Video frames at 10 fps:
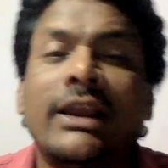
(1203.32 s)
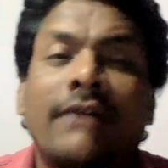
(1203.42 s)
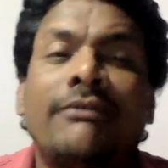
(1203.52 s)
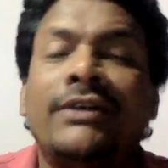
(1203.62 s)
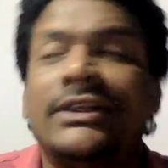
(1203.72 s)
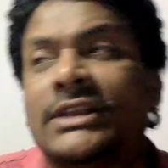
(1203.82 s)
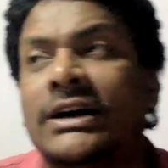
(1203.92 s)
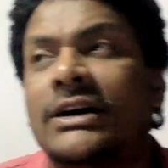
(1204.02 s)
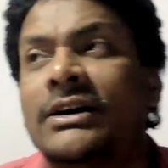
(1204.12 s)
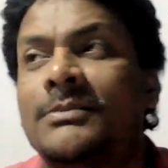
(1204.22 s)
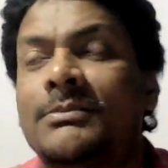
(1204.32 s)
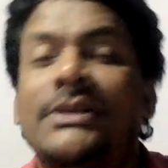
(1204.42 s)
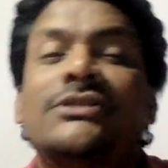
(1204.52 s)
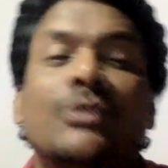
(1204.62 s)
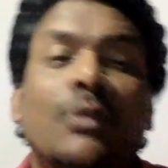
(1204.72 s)
in love with her,
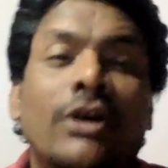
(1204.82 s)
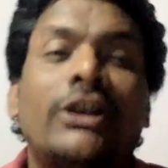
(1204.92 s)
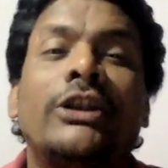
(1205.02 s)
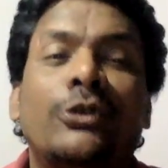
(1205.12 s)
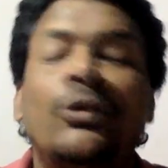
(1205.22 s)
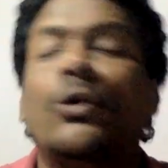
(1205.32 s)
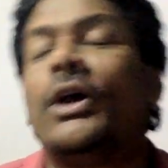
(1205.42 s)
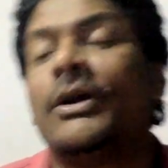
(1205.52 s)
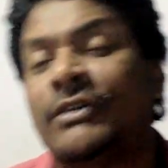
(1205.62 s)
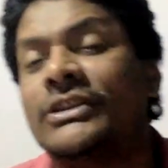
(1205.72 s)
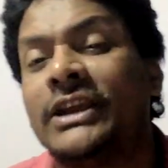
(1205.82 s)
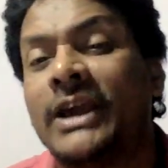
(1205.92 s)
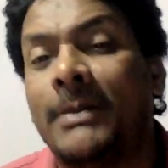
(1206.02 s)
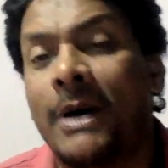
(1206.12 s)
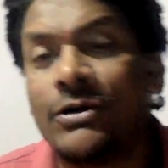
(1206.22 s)
means wanted to know
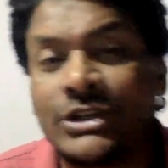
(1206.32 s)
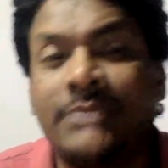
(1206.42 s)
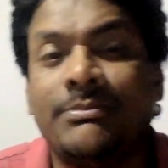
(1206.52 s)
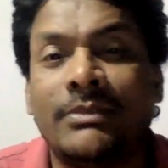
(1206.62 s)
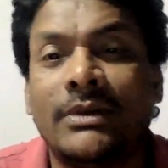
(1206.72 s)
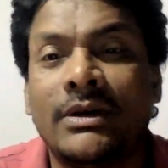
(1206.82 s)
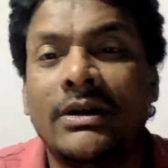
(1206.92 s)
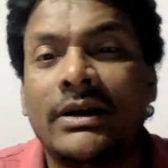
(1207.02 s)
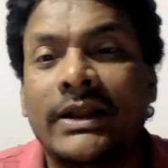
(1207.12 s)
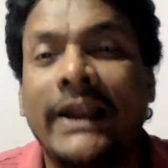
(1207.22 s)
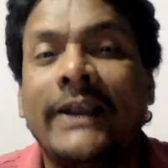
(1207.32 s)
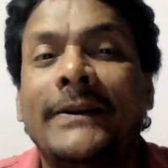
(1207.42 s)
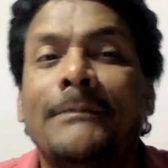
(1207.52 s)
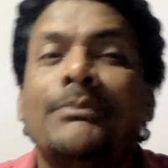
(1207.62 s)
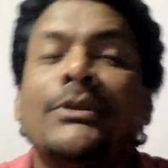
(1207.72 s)
everything about him,
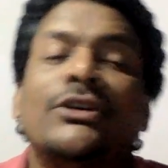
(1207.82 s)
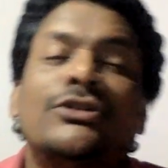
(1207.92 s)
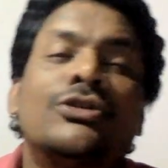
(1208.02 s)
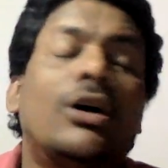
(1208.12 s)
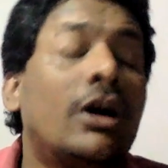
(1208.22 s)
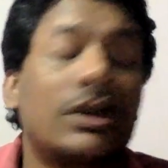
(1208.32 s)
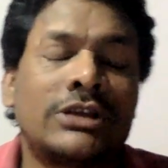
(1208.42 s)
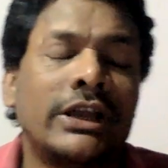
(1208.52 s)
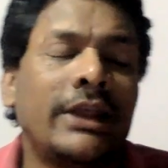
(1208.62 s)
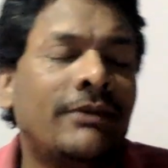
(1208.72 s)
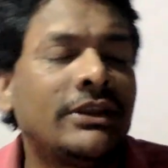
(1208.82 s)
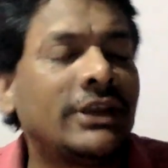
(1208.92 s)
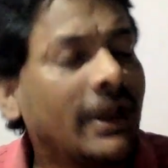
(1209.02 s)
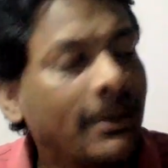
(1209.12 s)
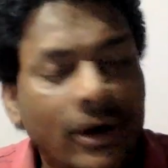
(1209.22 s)
right? So, sorry,
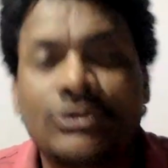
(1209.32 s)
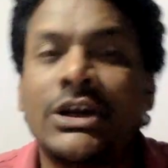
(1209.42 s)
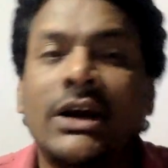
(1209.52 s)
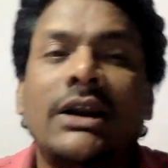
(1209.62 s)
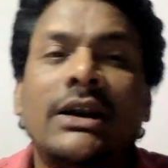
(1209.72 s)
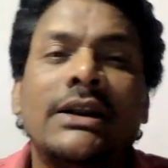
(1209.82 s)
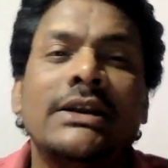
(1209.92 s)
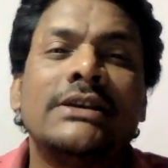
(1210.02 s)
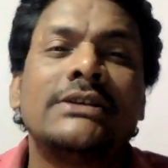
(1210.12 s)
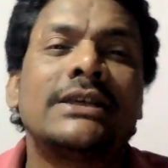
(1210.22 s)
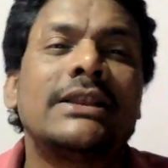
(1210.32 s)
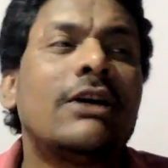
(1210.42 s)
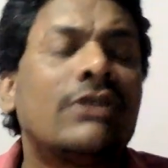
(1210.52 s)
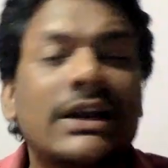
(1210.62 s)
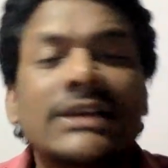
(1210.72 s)
everything about her.
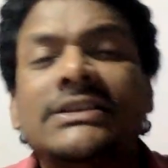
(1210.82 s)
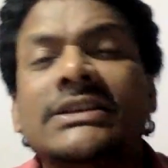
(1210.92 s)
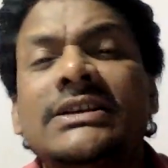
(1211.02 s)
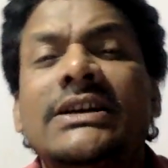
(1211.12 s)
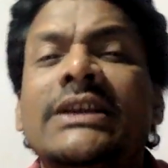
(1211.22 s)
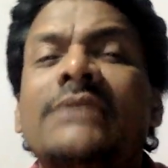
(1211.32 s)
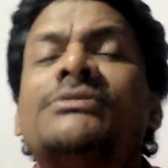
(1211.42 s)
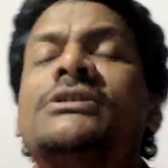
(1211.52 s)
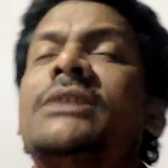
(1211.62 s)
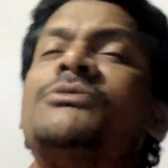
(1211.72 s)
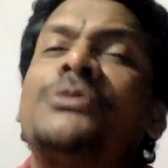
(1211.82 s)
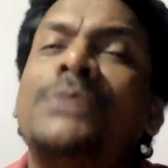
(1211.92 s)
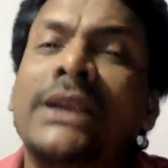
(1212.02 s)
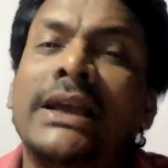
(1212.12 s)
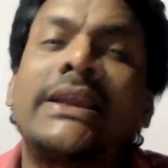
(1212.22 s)
Sadao considered himself to
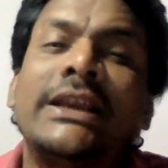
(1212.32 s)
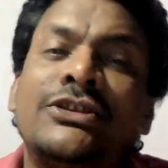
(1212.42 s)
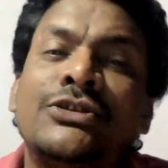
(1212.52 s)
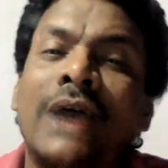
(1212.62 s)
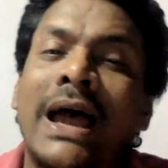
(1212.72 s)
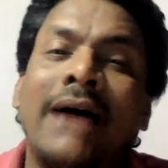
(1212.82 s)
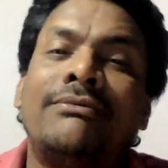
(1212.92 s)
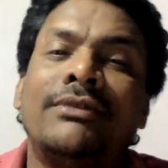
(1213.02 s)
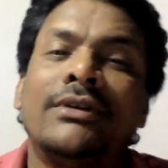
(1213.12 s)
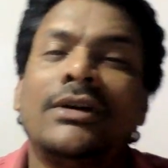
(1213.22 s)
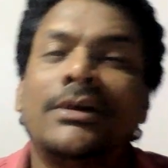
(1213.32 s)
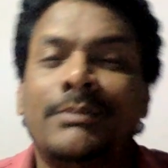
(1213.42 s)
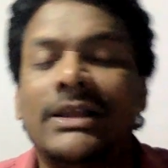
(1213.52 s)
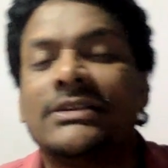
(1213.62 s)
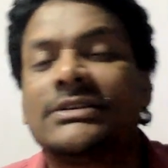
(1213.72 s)
be lucky to have
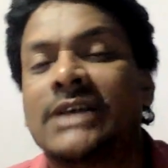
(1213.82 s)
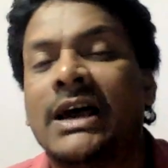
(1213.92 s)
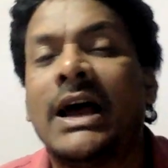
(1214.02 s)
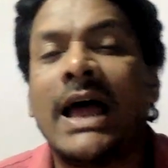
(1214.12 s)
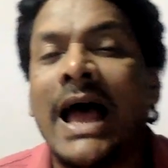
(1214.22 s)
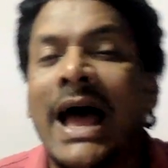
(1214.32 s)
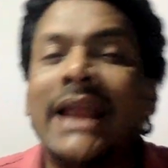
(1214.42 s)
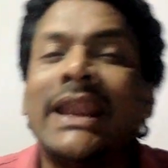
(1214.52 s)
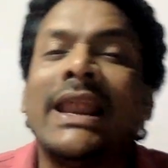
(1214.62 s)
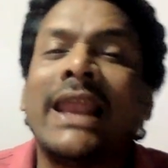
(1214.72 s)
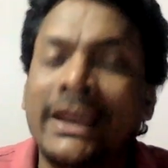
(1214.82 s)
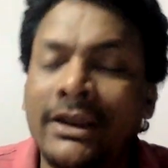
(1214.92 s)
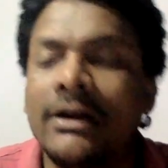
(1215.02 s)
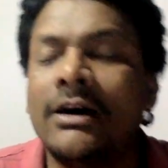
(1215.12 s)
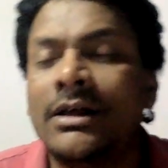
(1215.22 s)
means Hannah
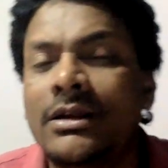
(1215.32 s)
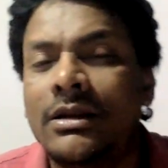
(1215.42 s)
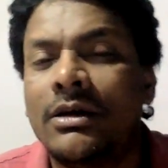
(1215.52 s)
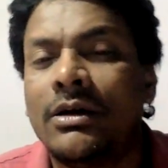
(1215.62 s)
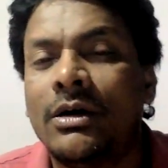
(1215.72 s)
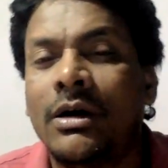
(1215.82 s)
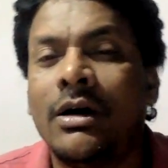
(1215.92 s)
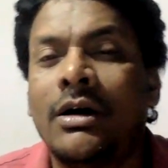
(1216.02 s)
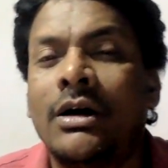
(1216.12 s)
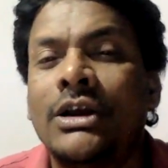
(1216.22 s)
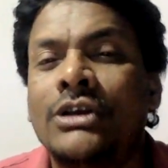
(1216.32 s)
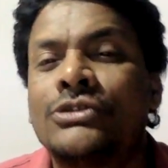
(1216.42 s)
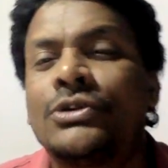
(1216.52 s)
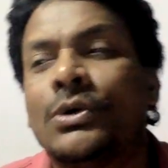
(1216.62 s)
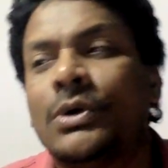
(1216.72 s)
like girl.
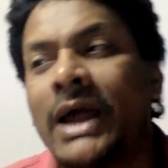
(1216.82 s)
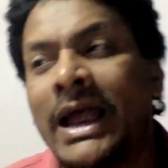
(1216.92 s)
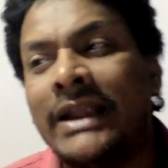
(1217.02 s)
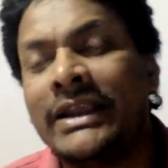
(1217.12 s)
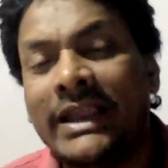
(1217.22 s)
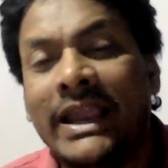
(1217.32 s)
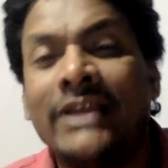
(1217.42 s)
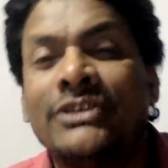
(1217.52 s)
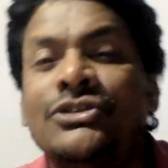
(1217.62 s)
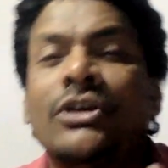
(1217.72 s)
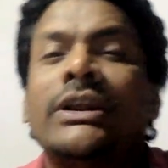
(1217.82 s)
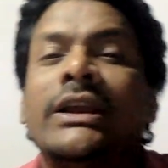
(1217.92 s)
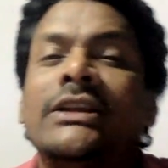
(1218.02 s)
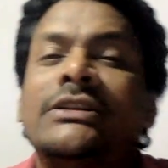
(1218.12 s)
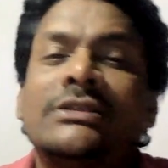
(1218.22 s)
And he ensured
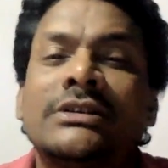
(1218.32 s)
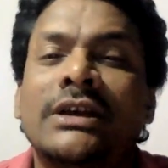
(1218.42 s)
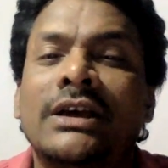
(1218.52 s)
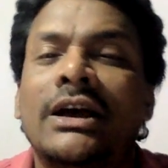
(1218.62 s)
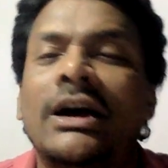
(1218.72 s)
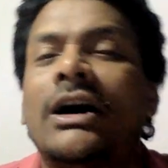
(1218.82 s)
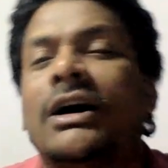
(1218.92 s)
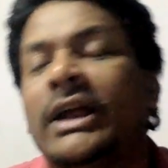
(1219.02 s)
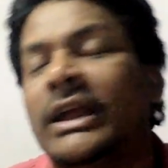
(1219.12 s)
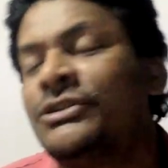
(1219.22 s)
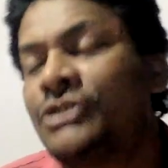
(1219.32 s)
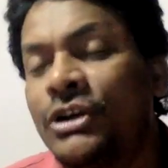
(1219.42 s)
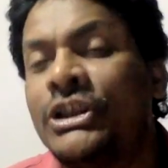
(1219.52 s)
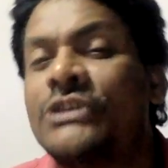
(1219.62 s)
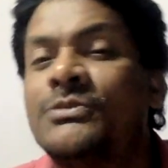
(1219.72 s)

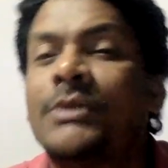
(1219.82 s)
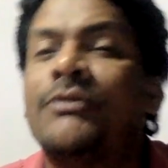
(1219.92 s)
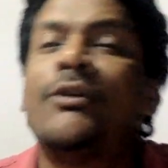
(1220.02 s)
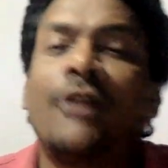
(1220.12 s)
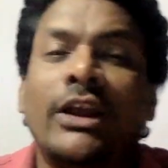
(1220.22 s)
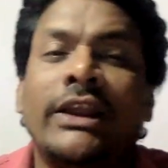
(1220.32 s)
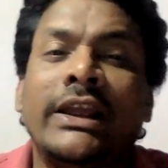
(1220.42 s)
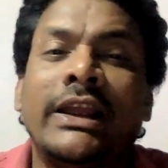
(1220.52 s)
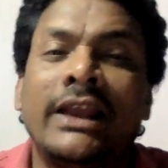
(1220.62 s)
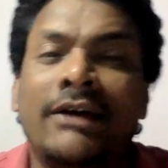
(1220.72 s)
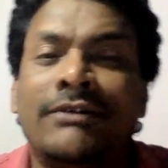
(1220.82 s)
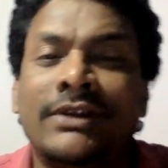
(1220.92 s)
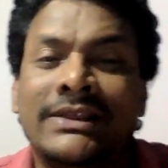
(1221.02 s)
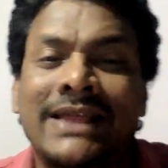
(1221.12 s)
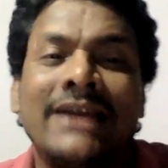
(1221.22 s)
this before falling in love
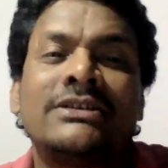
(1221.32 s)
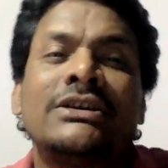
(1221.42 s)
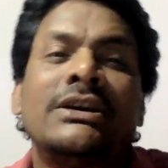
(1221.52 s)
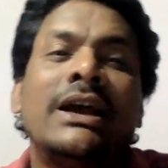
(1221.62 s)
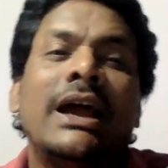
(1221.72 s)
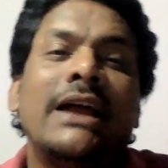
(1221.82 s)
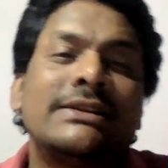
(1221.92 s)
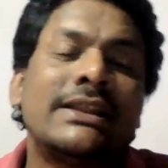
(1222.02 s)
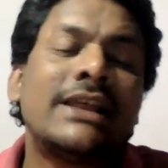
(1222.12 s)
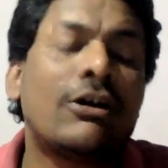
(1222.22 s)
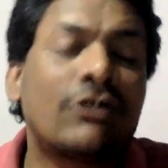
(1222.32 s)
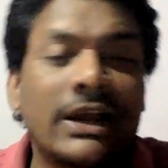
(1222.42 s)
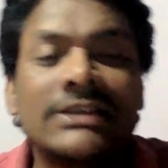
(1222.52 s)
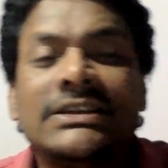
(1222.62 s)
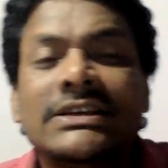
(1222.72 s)
with that. Sadao
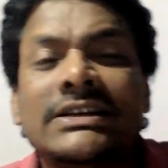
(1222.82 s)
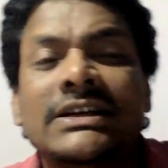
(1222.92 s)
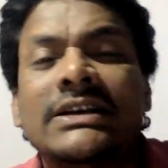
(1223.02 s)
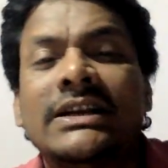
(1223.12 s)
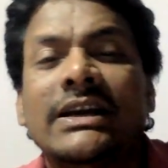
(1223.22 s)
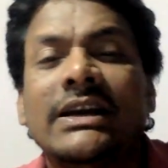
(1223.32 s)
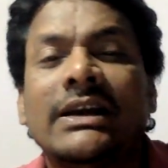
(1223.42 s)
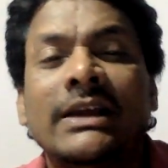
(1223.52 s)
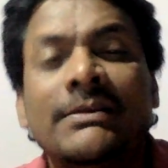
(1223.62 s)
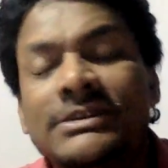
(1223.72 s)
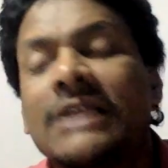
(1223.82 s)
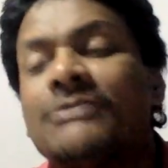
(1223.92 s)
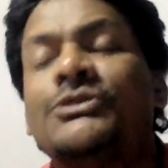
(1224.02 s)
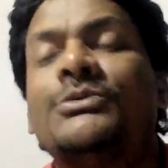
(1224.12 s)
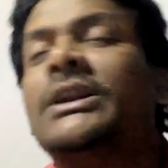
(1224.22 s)
considered
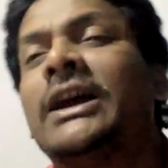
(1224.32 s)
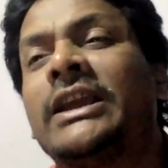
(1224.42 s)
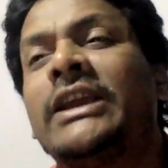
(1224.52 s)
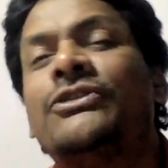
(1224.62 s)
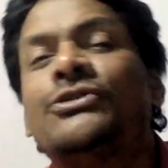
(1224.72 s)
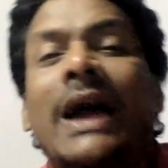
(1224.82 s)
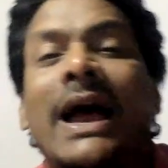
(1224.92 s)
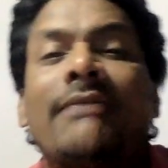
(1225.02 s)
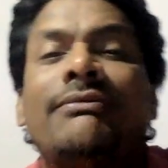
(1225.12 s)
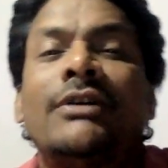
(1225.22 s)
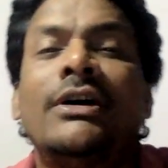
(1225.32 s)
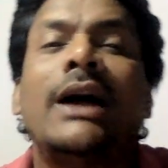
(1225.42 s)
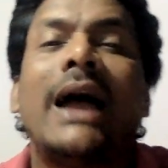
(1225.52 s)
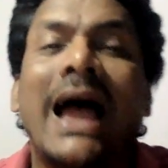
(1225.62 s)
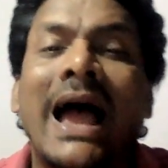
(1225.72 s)
himself to be lucky to have
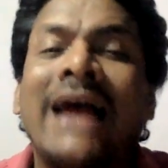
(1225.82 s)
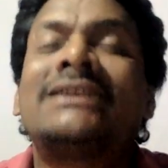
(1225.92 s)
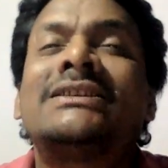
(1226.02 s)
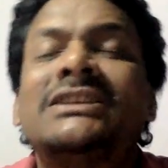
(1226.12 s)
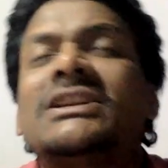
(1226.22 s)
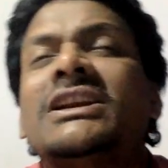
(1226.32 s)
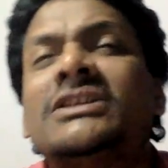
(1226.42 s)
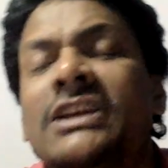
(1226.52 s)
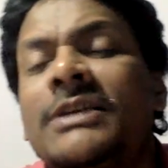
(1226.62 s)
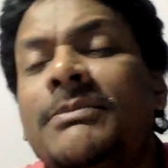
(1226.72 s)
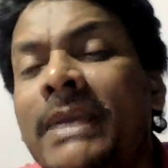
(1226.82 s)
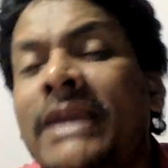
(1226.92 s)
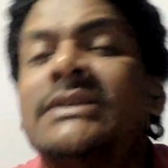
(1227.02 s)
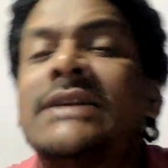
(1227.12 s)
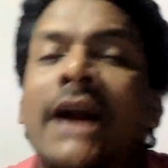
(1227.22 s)
accidentally
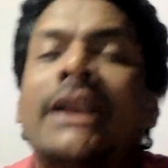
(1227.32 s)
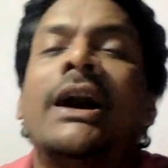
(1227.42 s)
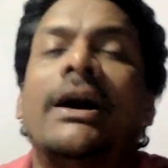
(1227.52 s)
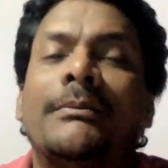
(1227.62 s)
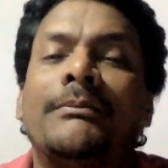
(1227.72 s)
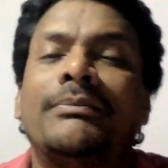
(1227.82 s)
met Hannah,